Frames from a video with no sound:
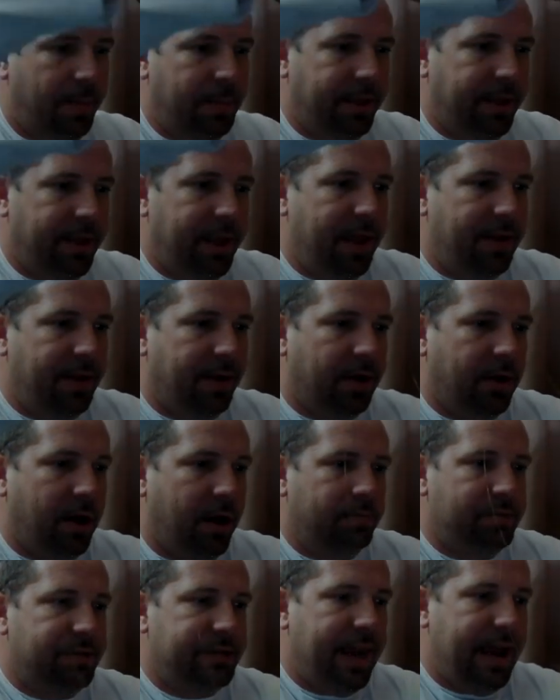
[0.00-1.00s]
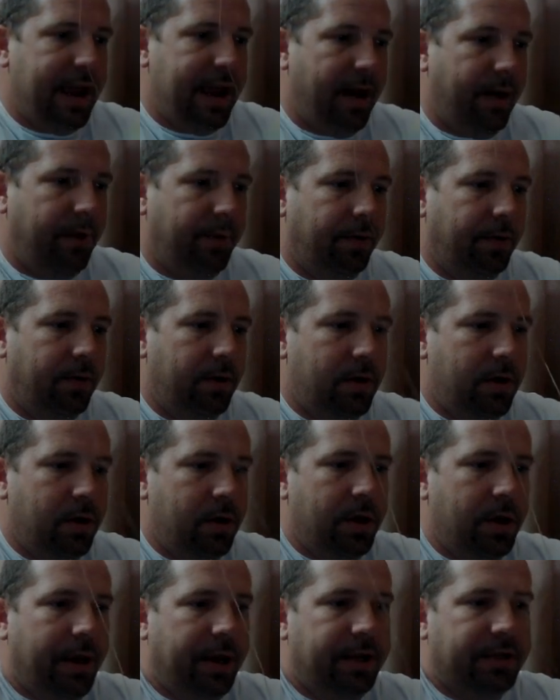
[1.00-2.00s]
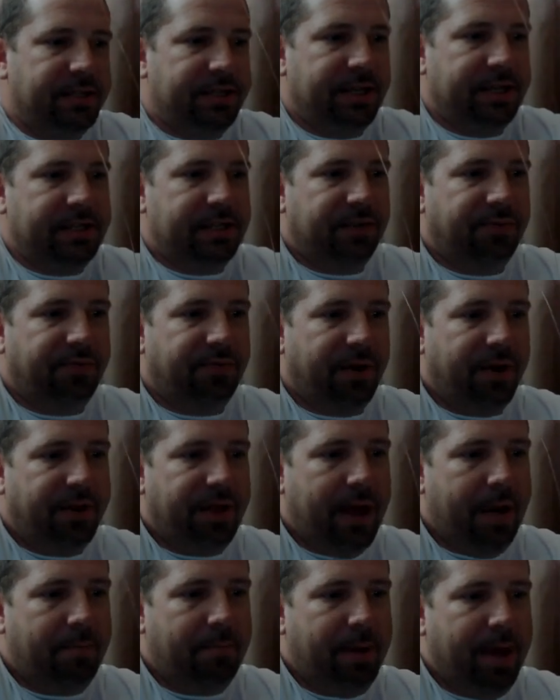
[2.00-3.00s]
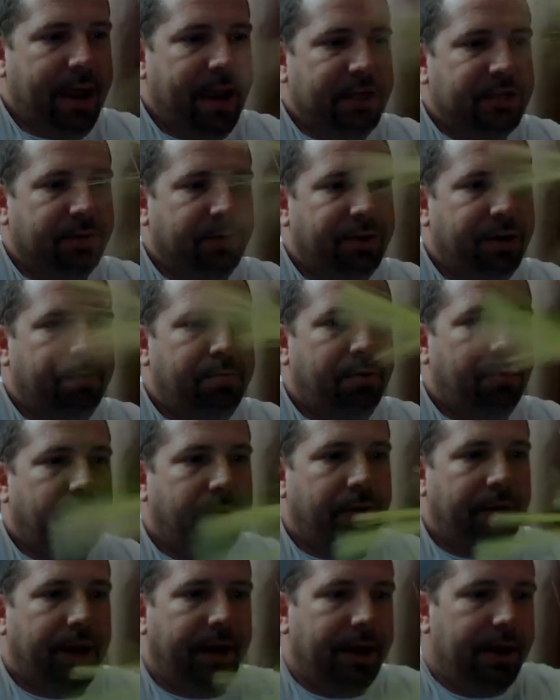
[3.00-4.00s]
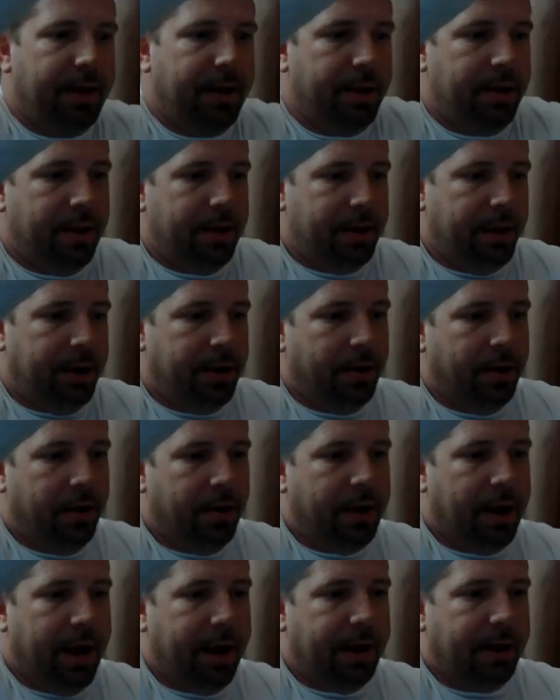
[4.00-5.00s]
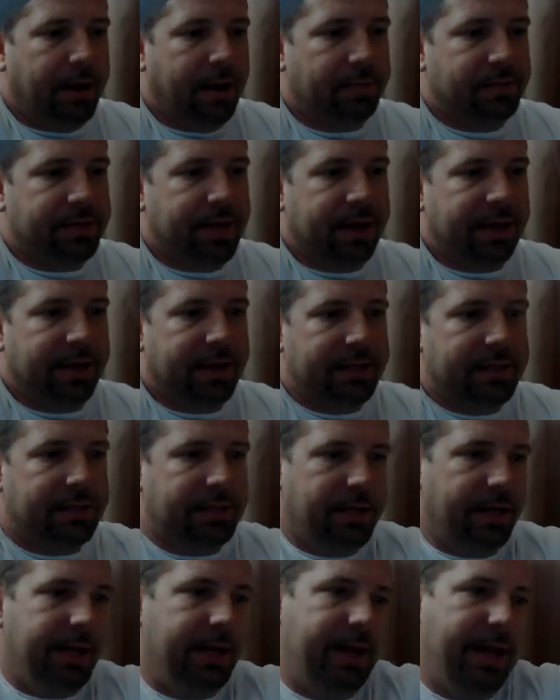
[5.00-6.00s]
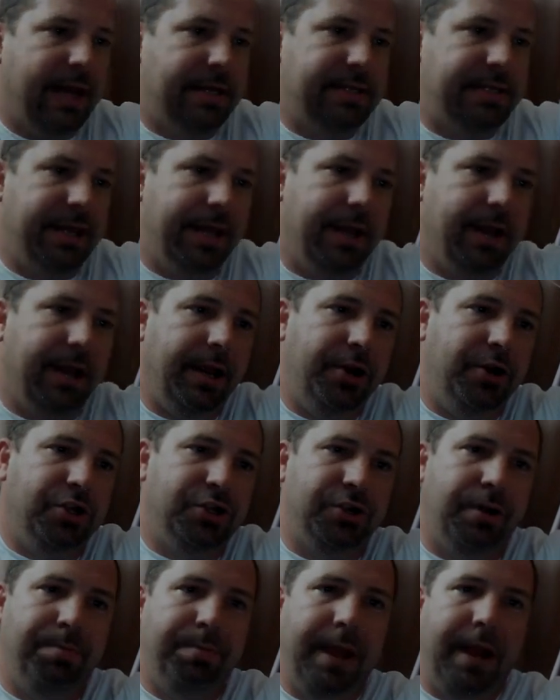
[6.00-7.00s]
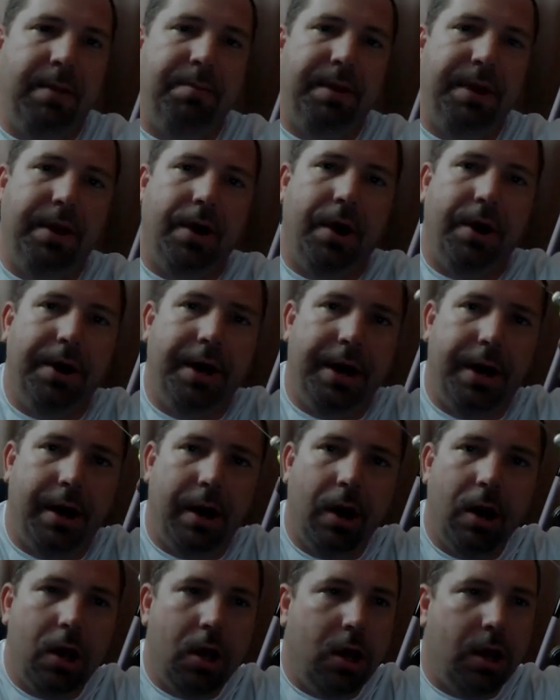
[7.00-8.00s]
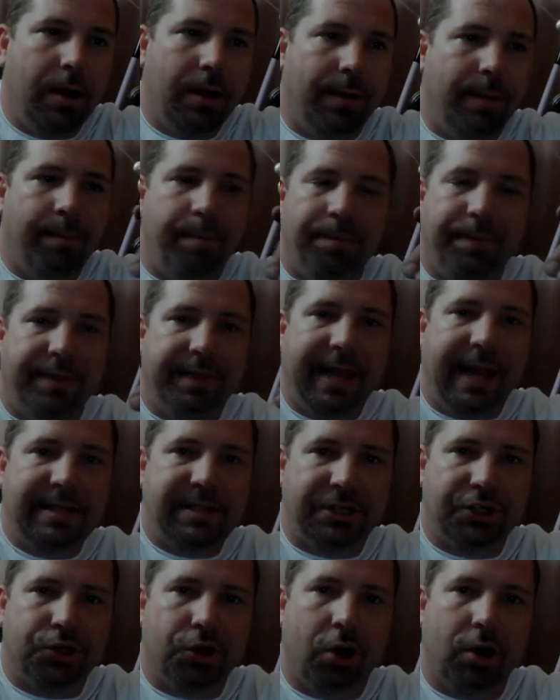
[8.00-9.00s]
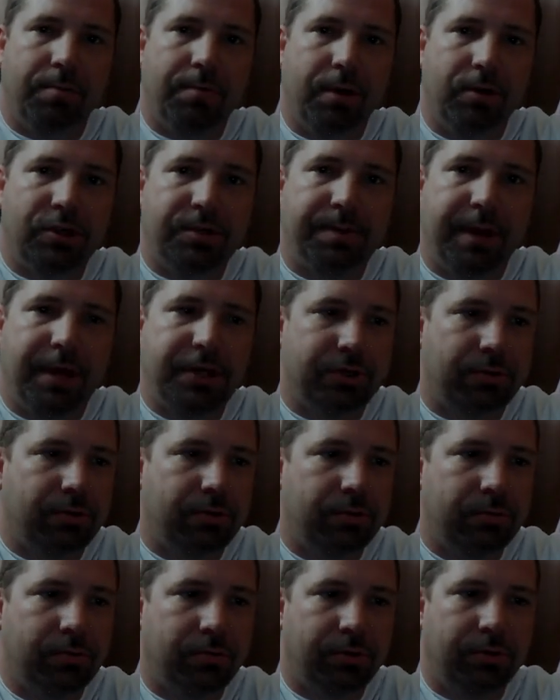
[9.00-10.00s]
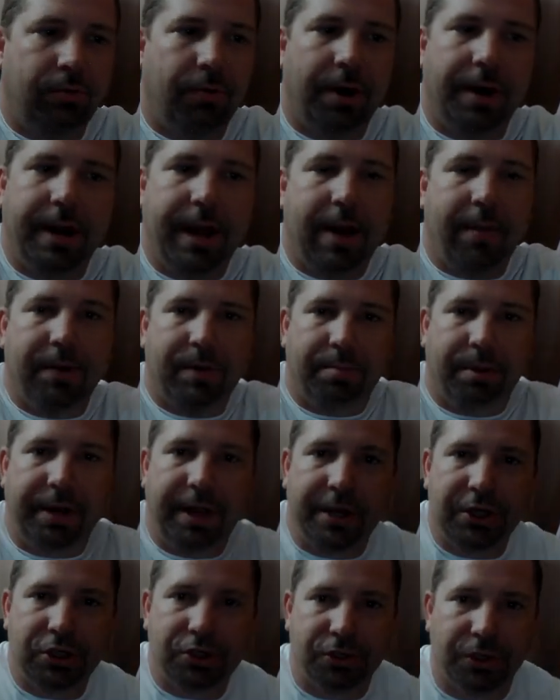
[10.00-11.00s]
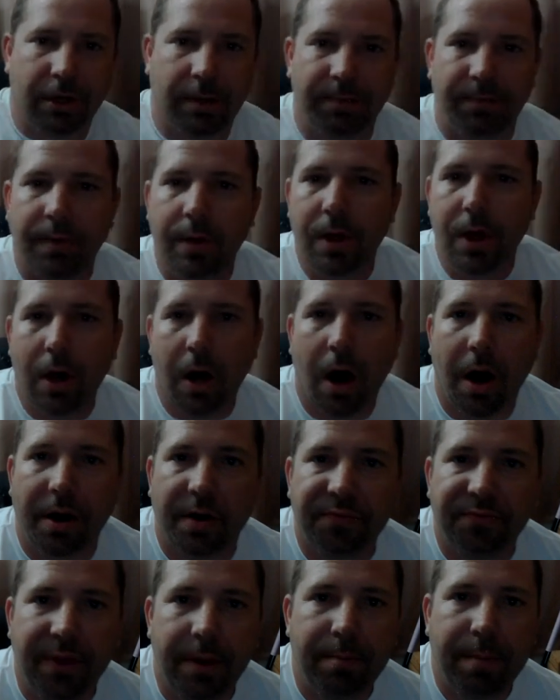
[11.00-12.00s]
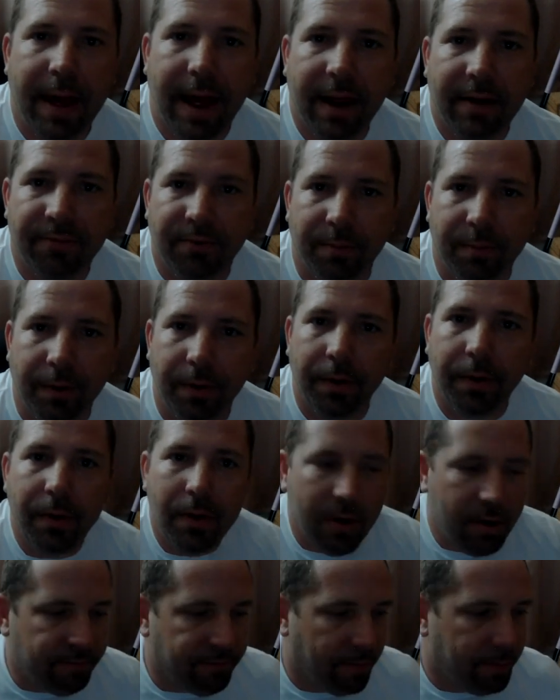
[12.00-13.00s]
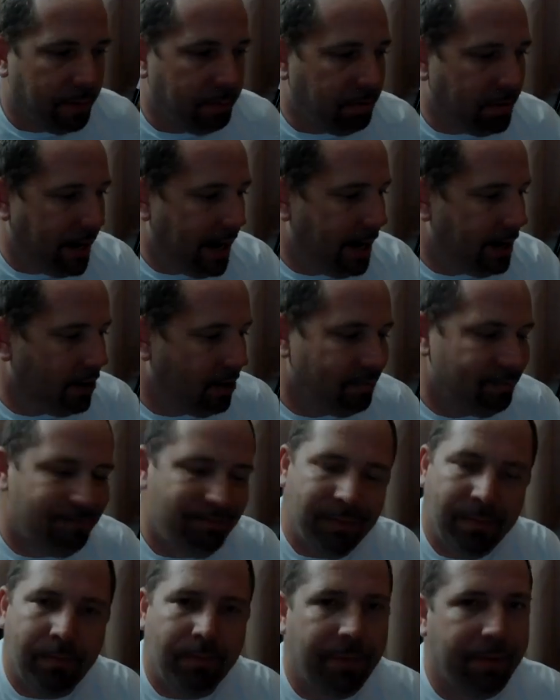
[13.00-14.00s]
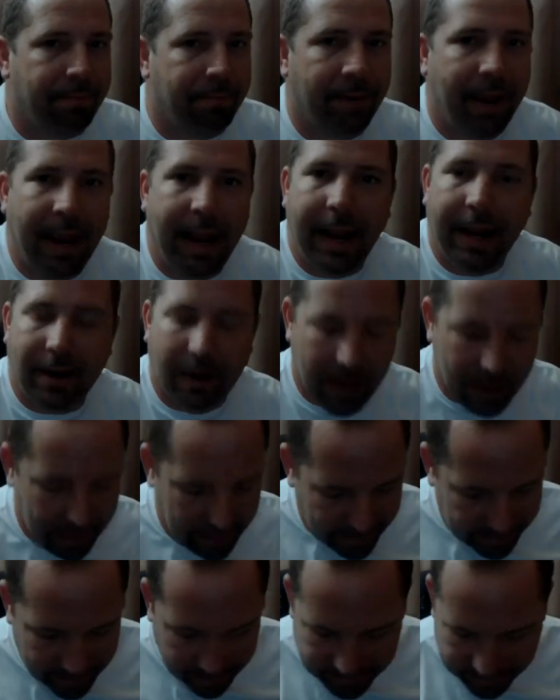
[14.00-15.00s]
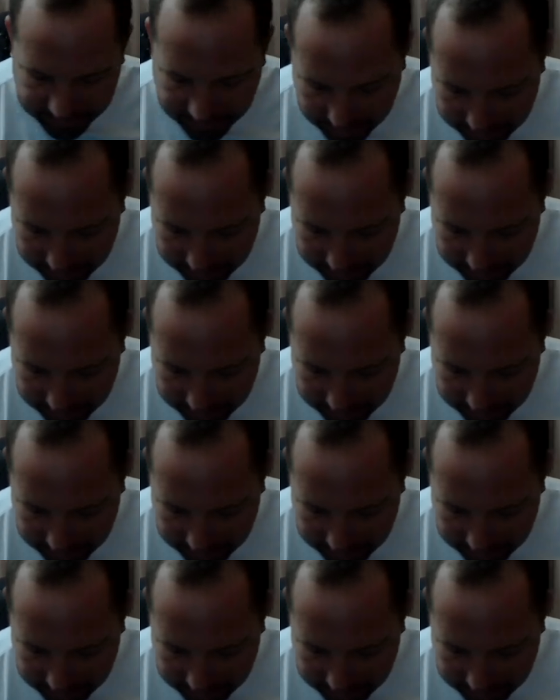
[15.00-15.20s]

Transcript: together, comes down, and it sits in front of that bait. So when you're pulling it, it kind of comes like this, and then that's it. And your strip bait will be on there. That's the charter boat special. You run that with a bonita strip, 100 feet back from the planer. Man, like I said,